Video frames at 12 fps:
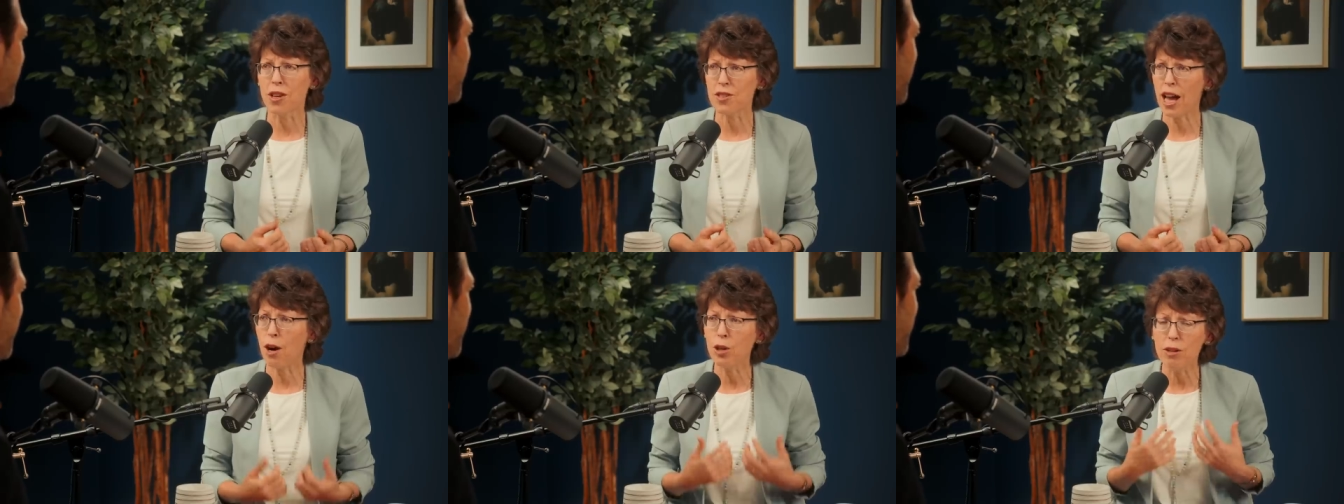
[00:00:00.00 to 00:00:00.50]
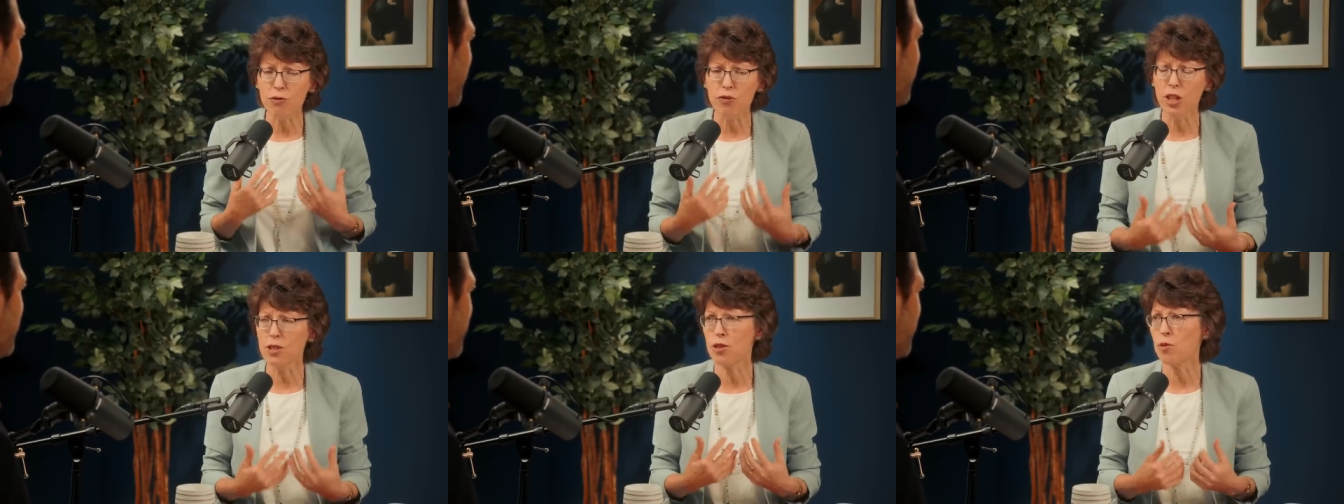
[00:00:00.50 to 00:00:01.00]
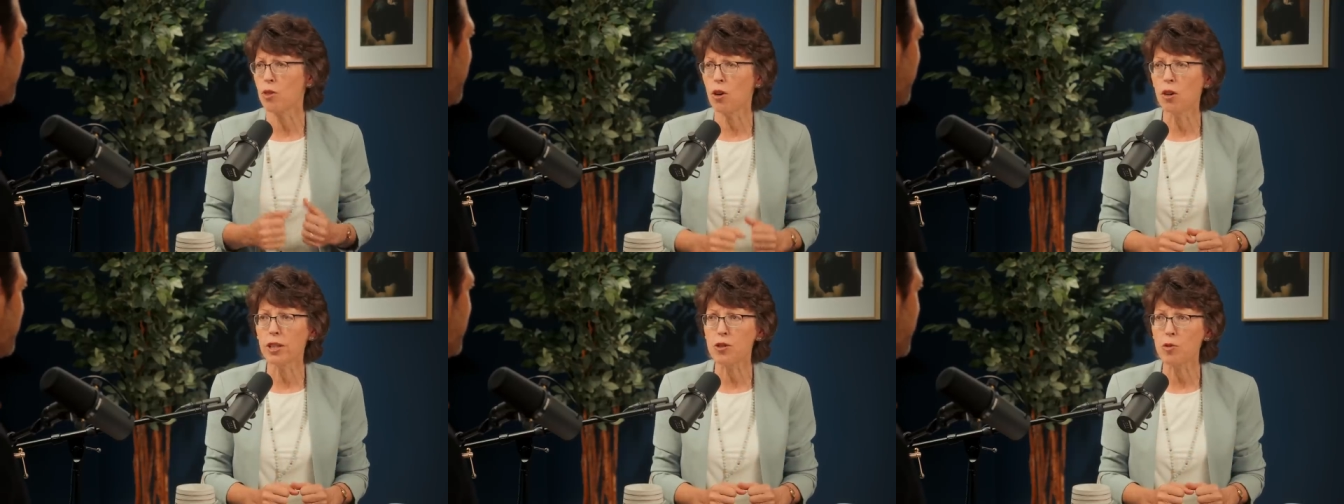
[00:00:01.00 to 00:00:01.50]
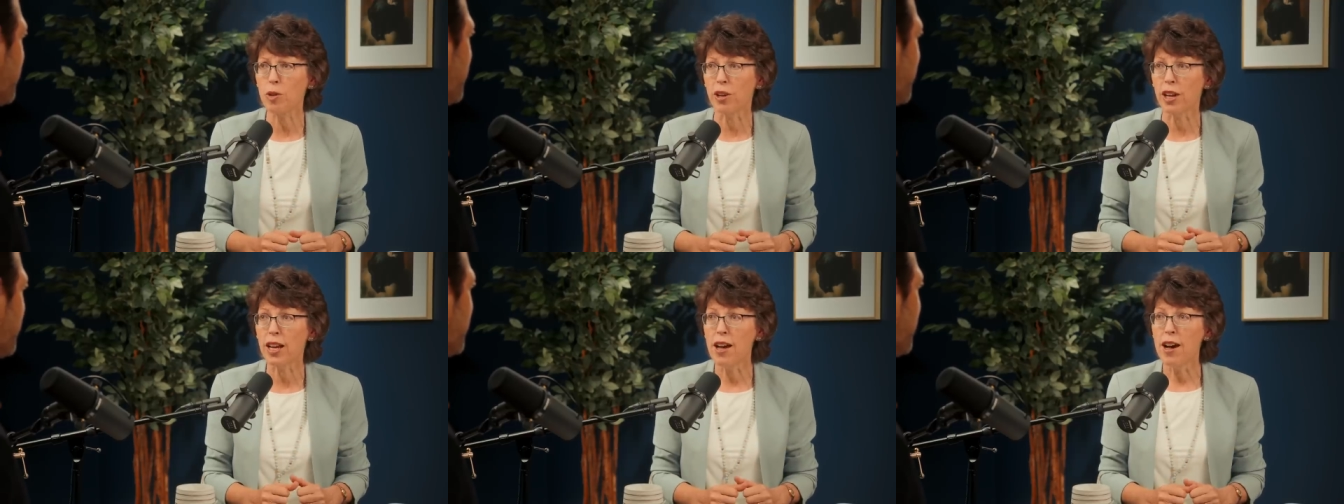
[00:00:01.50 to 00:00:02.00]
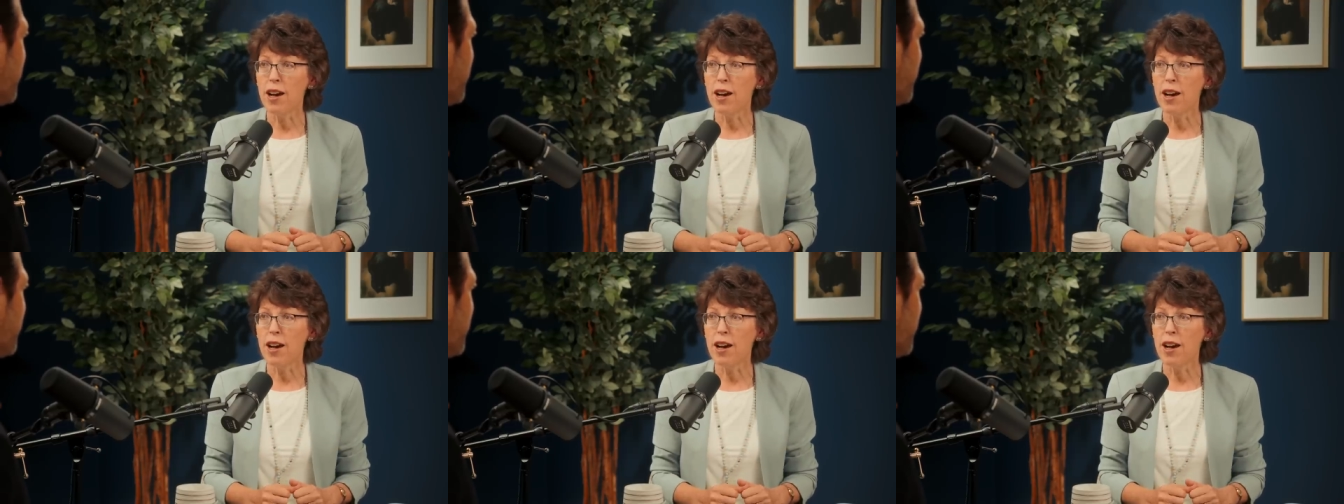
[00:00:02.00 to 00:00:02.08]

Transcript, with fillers: yeah. us, how he fills us with the Holy Spirit.